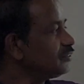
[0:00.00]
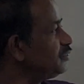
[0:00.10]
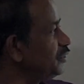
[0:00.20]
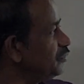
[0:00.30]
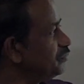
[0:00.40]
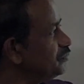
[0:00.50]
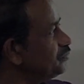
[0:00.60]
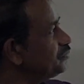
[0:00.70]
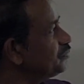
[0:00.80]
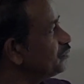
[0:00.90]
0.
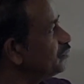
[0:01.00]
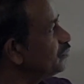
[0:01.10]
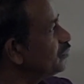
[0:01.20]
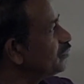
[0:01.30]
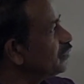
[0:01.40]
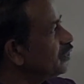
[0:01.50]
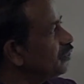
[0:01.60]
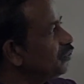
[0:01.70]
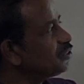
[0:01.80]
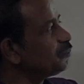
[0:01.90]

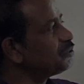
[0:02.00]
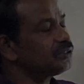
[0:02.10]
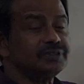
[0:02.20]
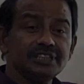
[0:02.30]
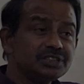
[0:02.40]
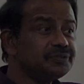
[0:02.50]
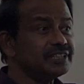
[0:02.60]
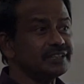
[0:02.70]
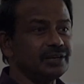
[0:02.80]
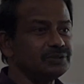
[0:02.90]
You substitute. This is for
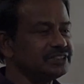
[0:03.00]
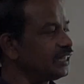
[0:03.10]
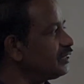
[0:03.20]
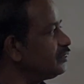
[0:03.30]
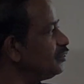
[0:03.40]
the ground state.